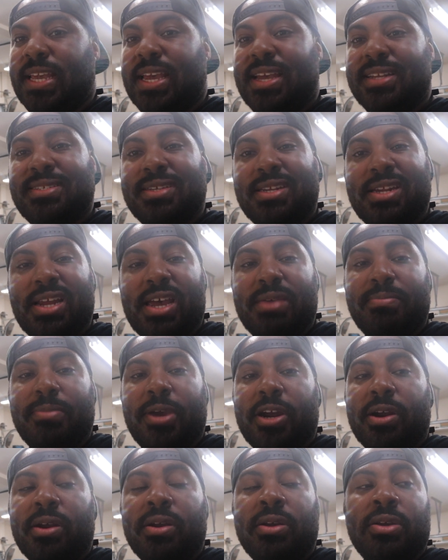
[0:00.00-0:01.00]
it's a
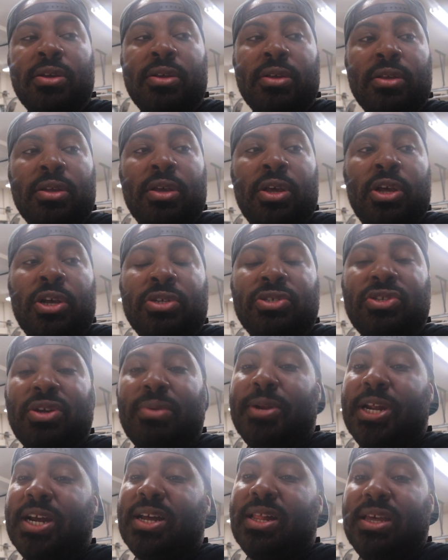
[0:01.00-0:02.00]
nightmare. So
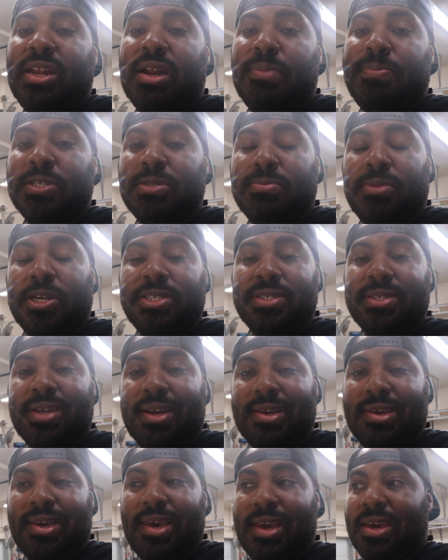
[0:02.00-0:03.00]
I'm going to clean up as much as
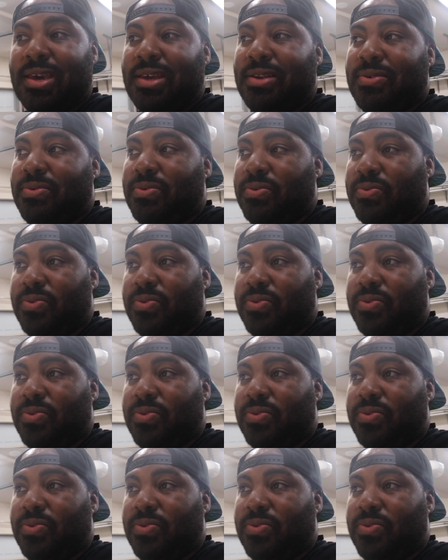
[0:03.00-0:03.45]
I can